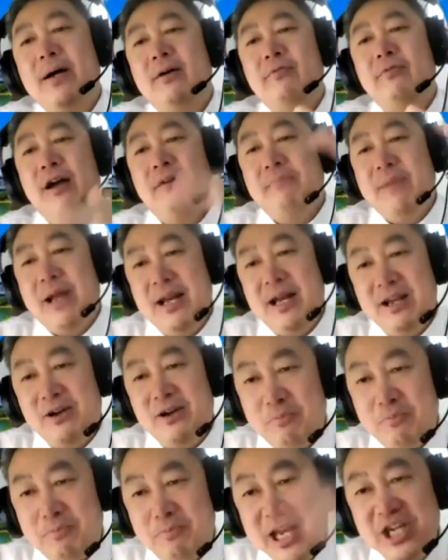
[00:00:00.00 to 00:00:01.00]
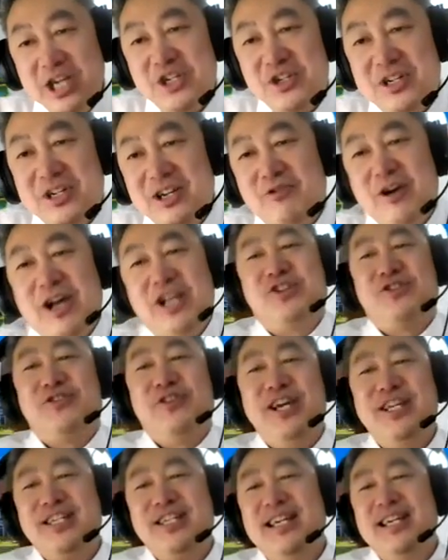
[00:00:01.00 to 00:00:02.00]
We have many good PhD
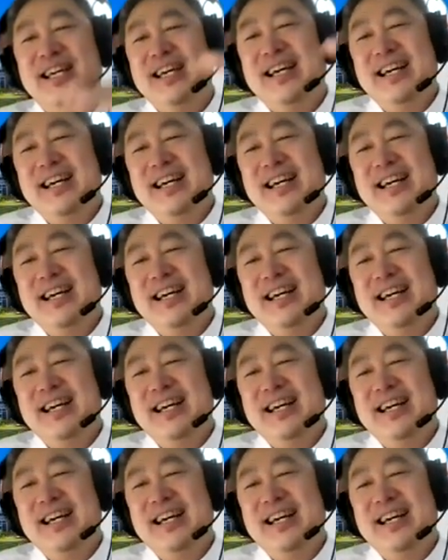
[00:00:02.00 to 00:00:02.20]
graduates.